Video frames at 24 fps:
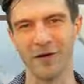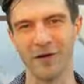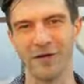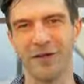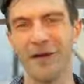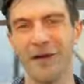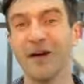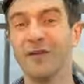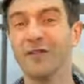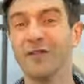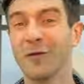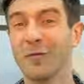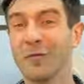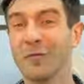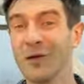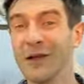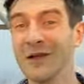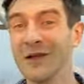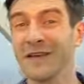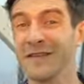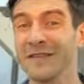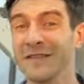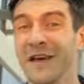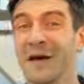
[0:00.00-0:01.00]
built. So
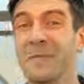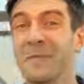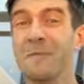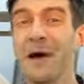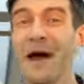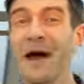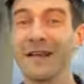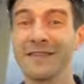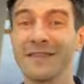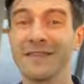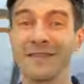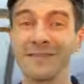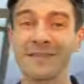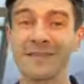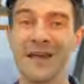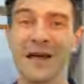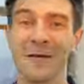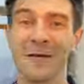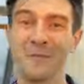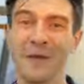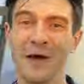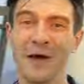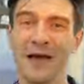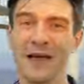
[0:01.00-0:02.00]
please back this
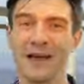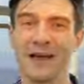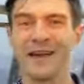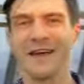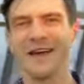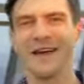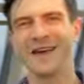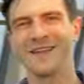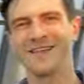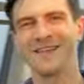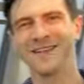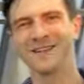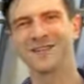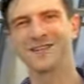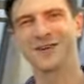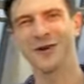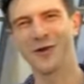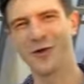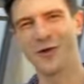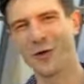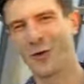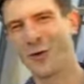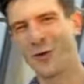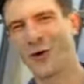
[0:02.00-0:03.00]
campaign and
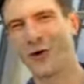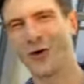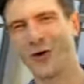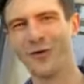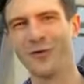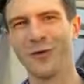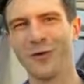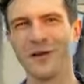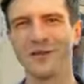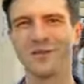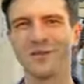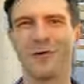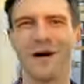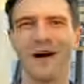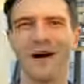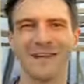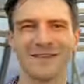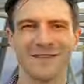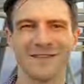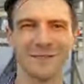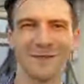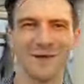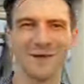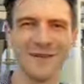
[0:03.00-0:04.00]
let's show the world what's
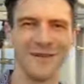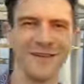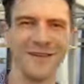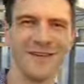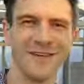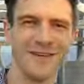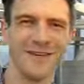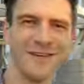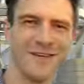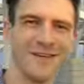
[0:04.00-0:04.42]
possible.